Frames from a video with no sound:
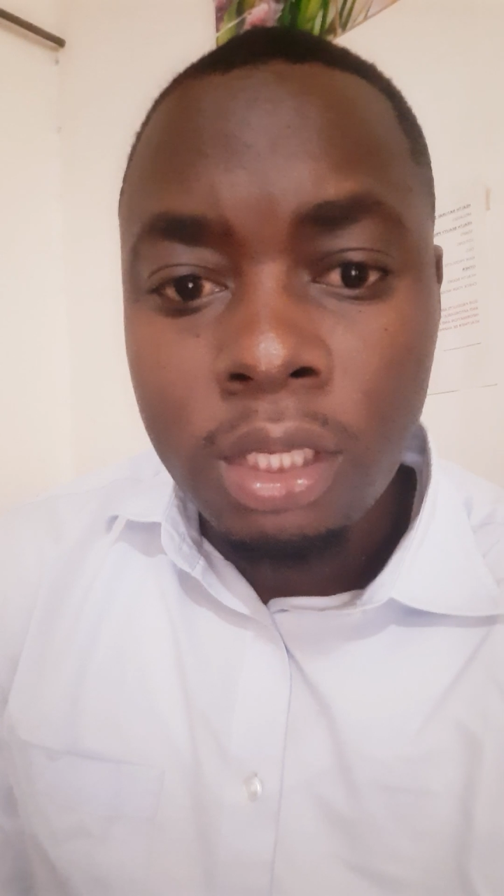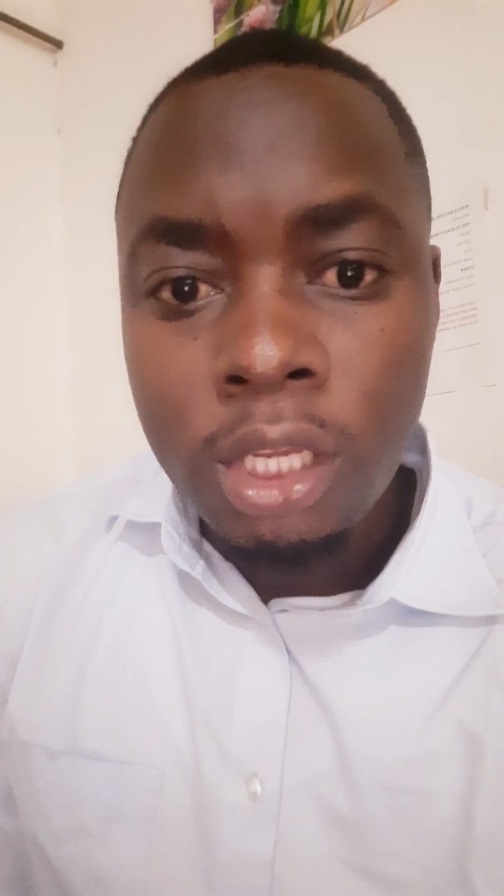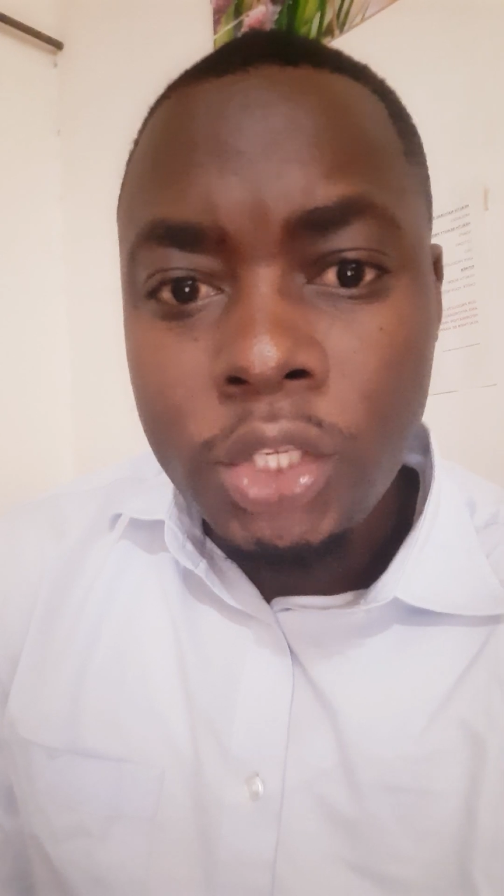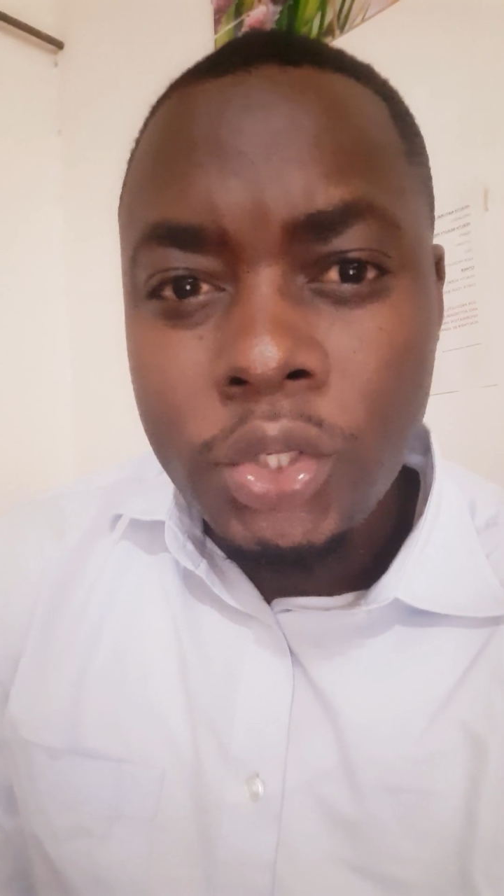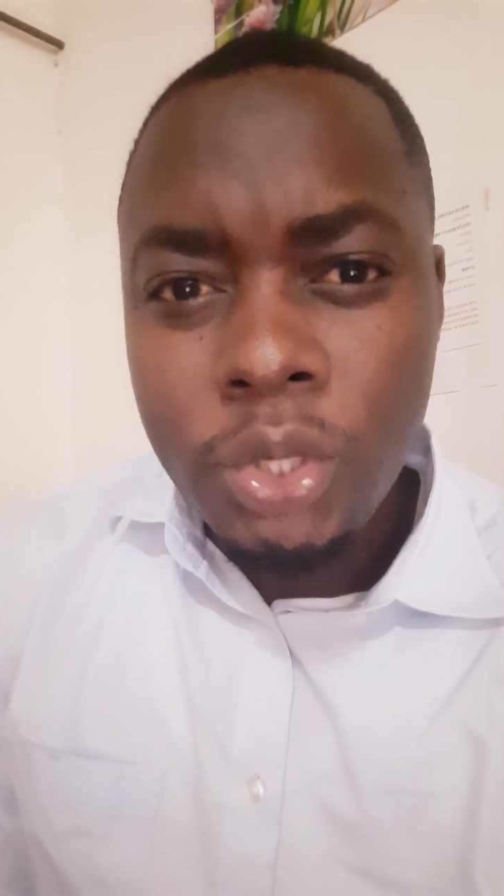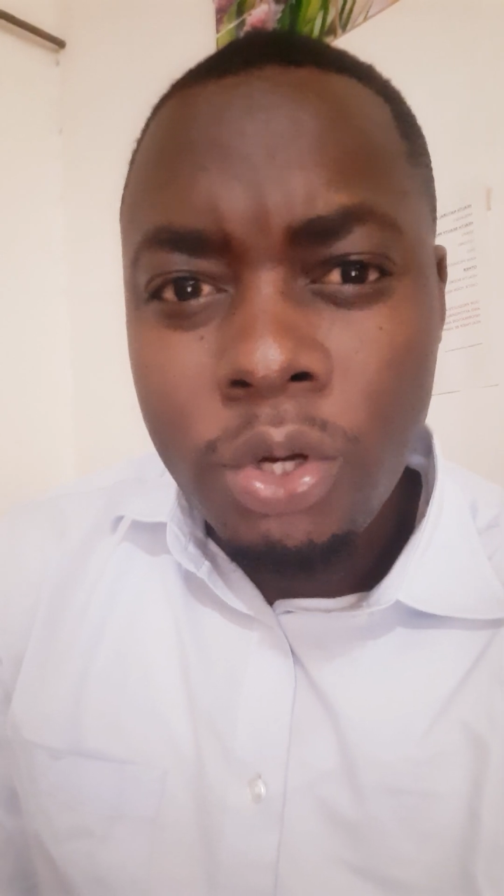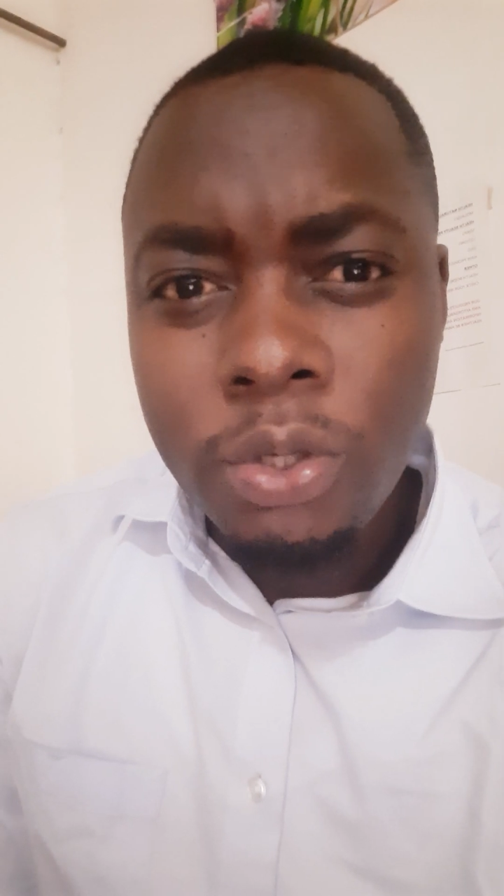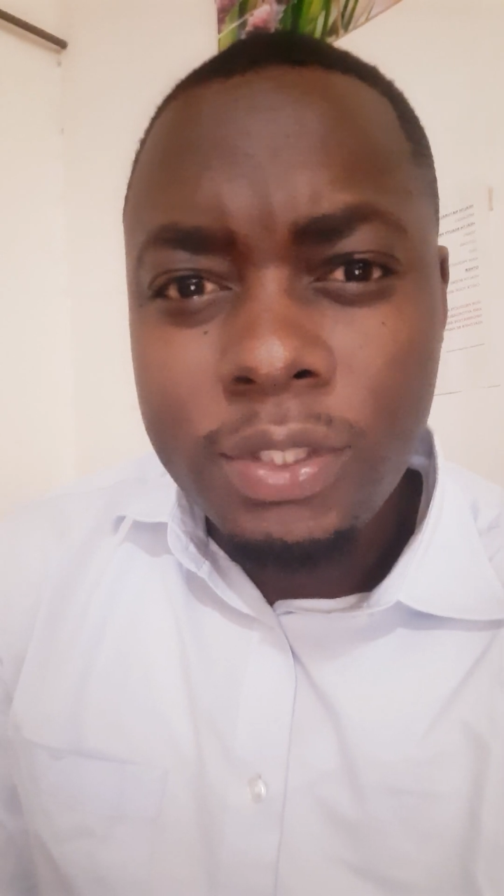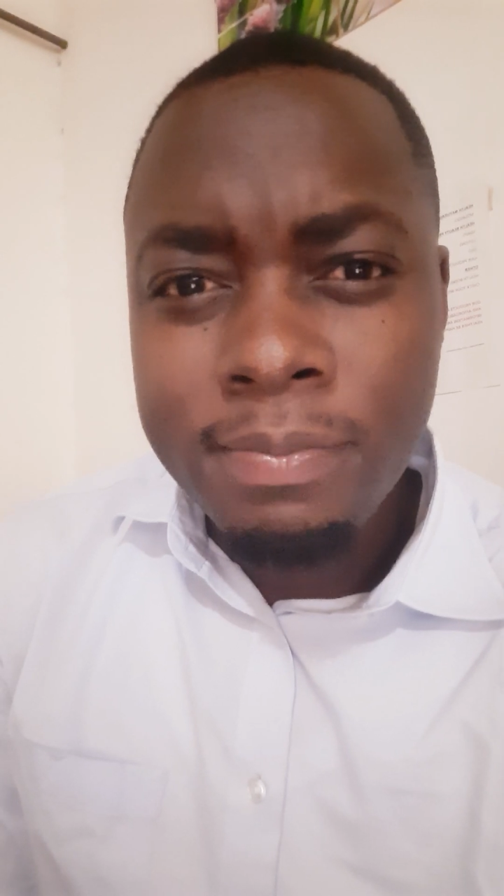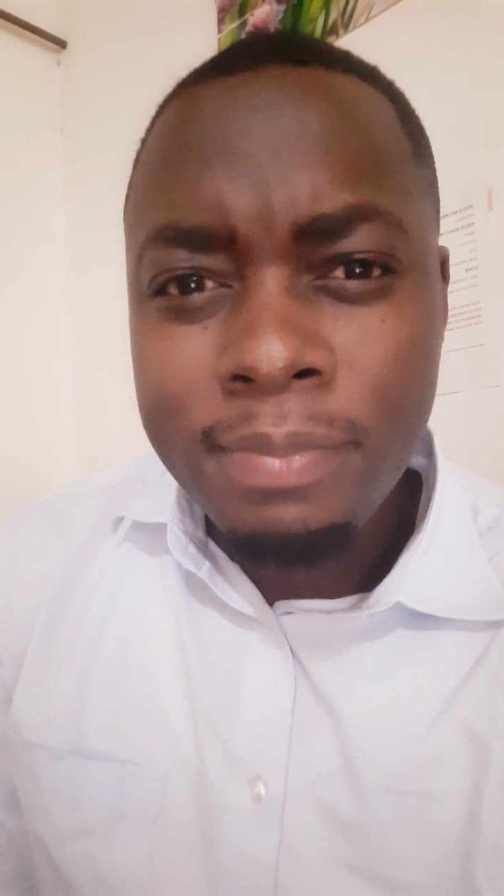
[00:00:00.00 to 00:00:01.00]
So
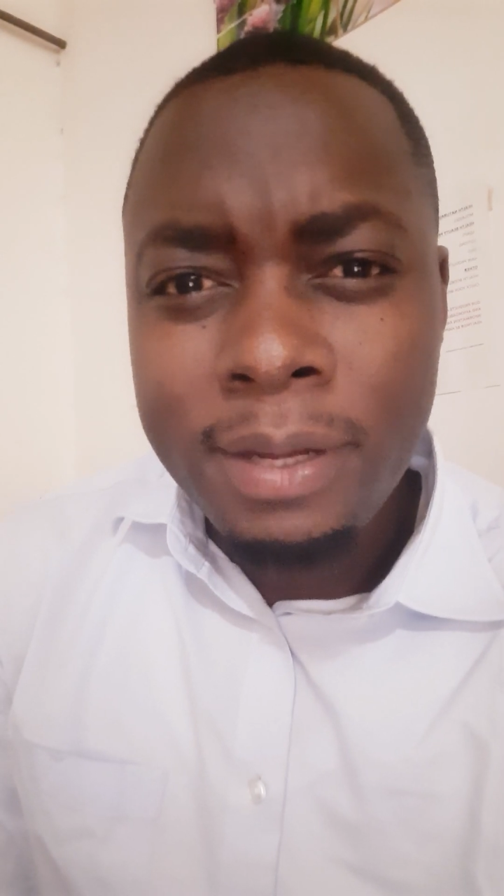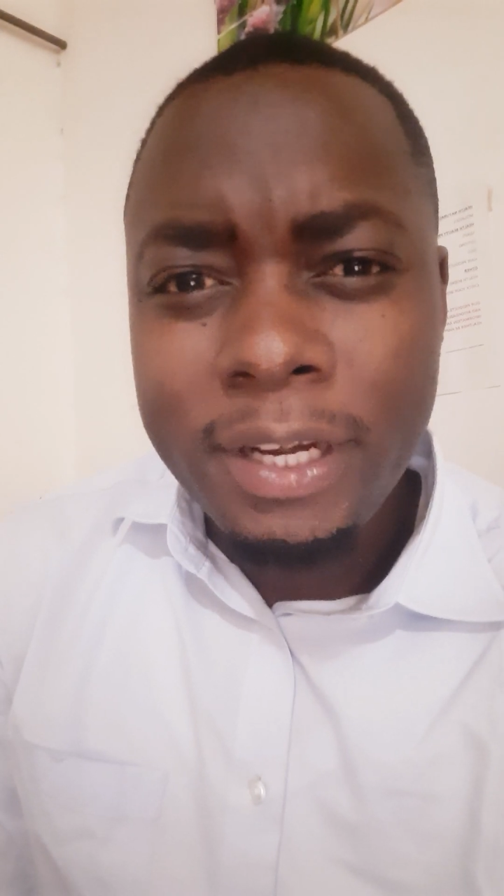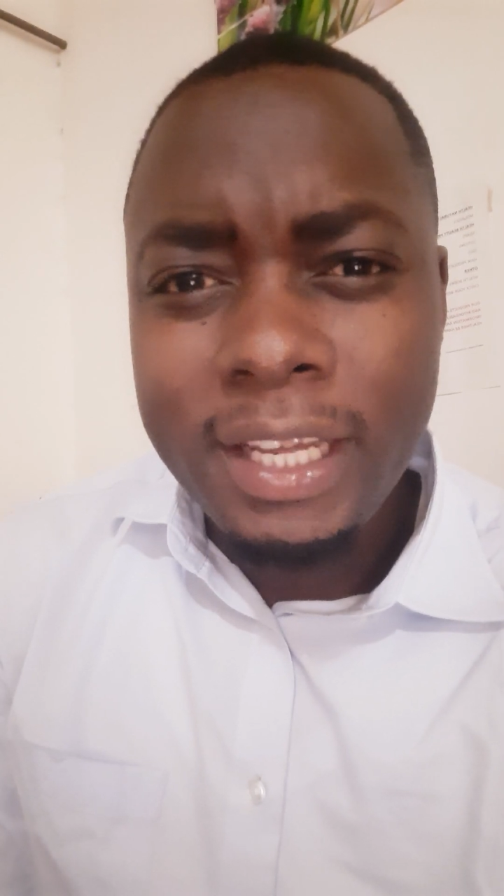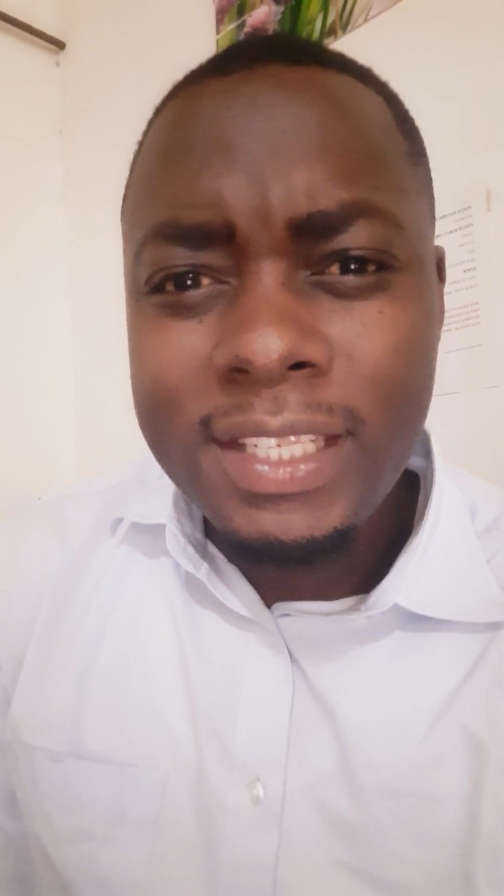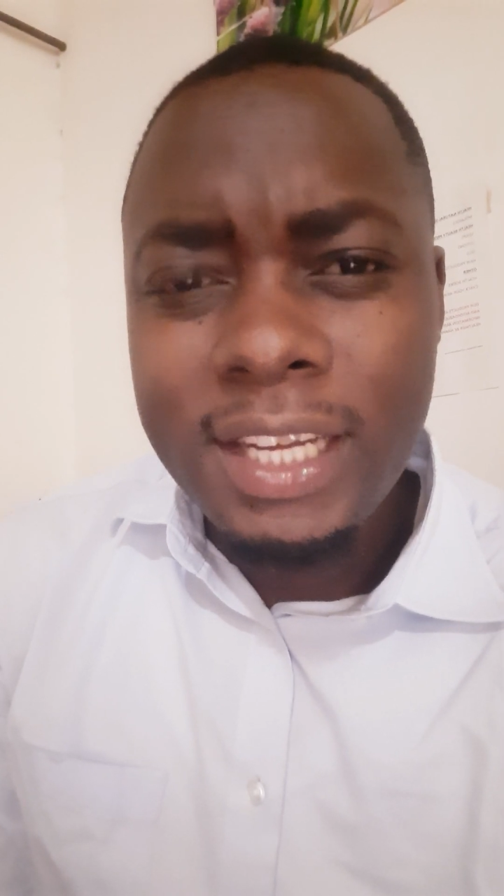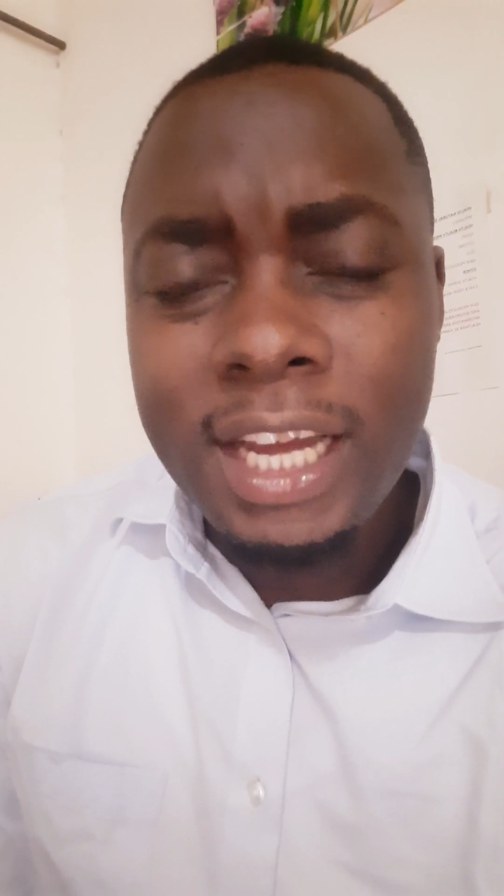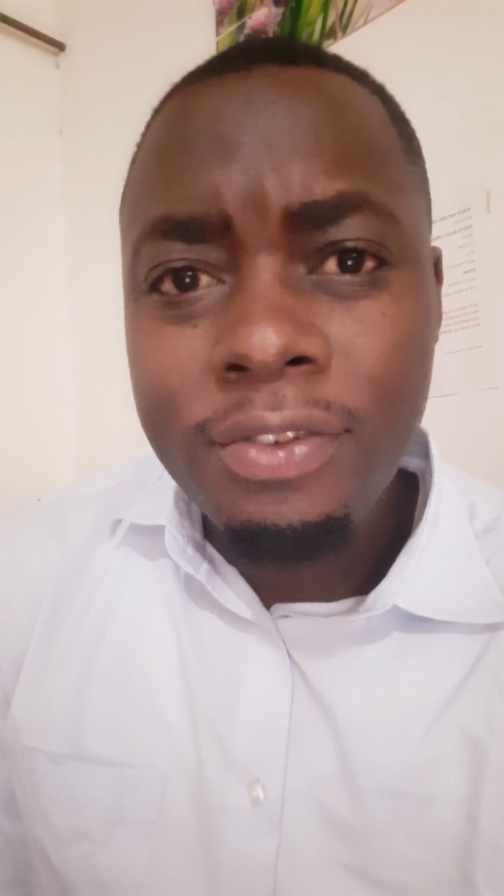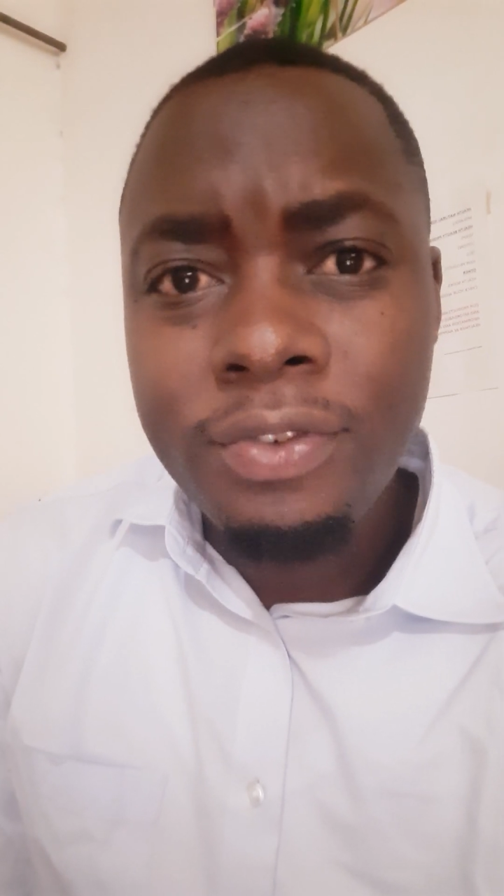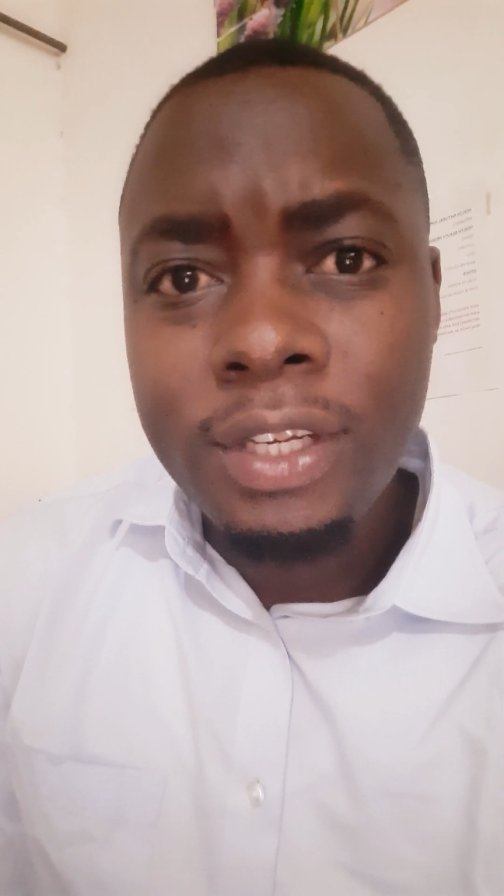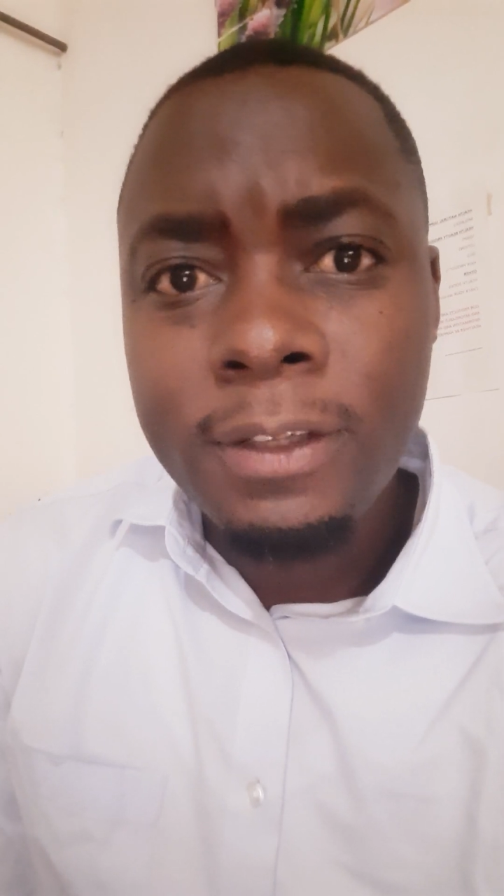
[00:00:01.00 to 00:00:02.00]
Zimbabwe as a
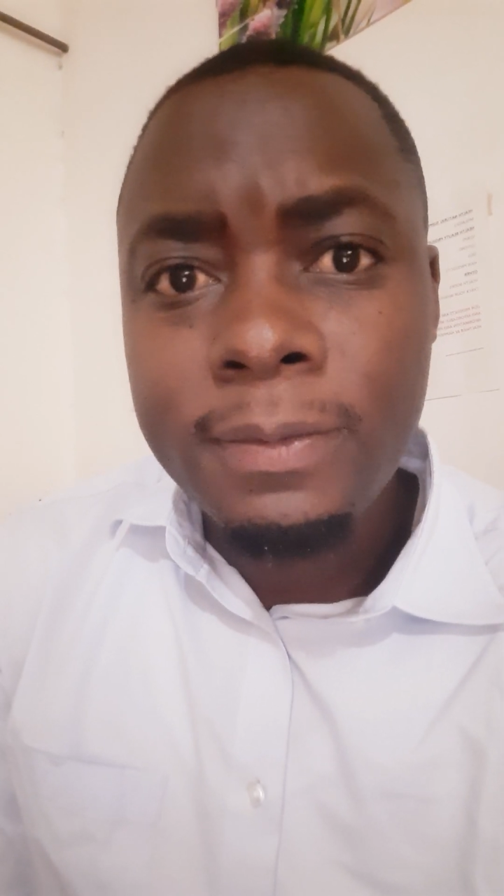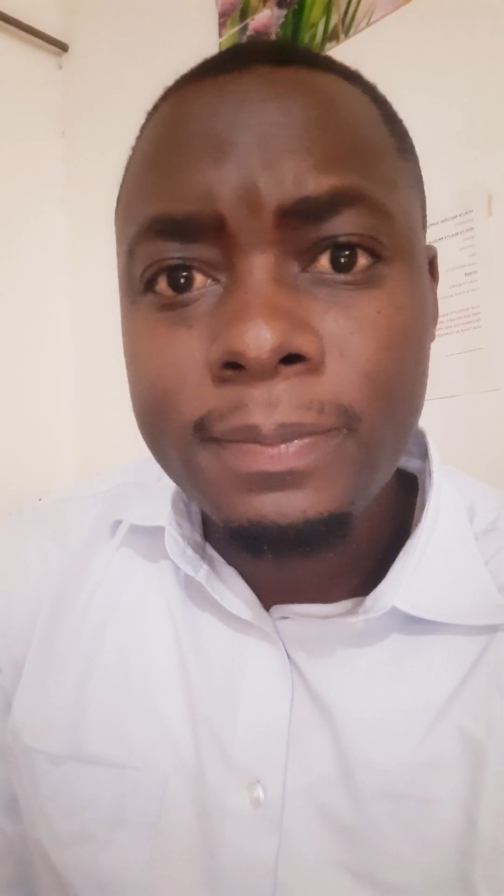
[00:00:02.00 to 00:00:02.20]
country,